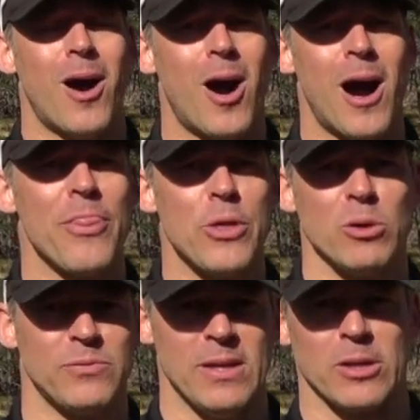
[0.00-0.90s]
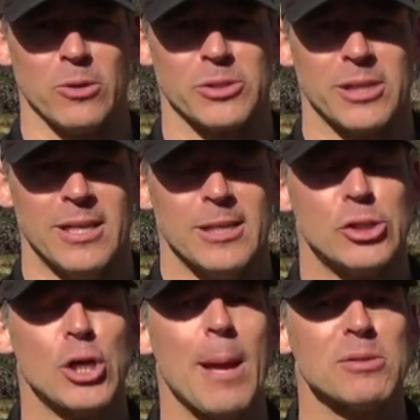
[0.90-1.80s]
on those vehicles.
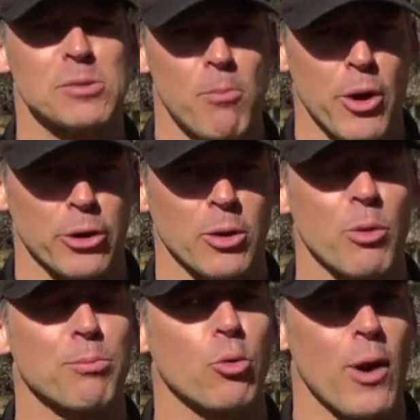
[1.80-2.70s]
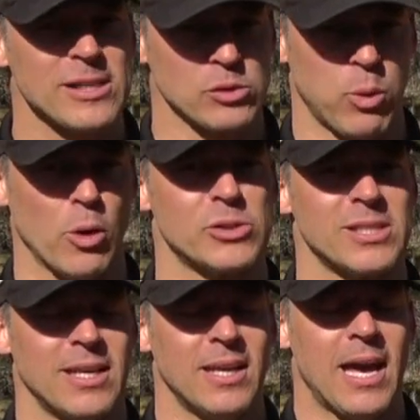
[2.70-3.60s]
Shop smarter with price
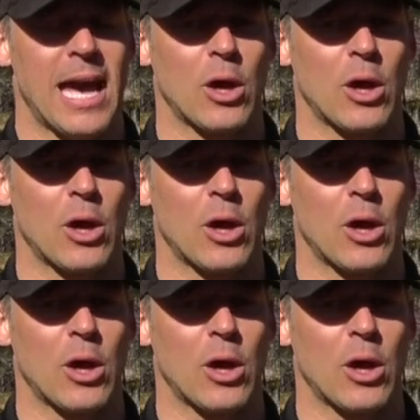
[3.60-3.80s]
quotes at